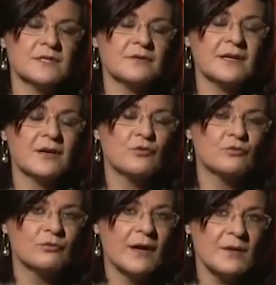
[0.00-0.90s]
They're in a
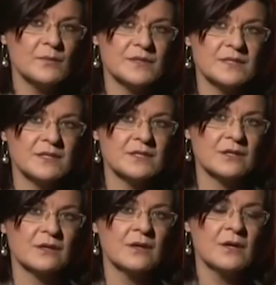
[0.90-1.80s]
great
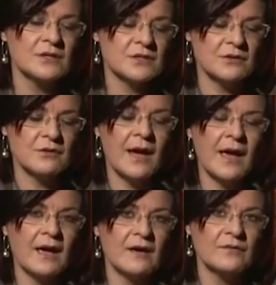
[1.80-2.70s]
position to
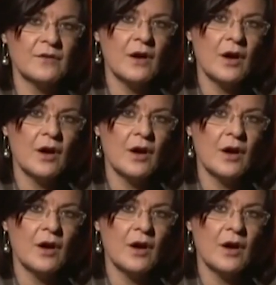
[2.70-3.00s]
have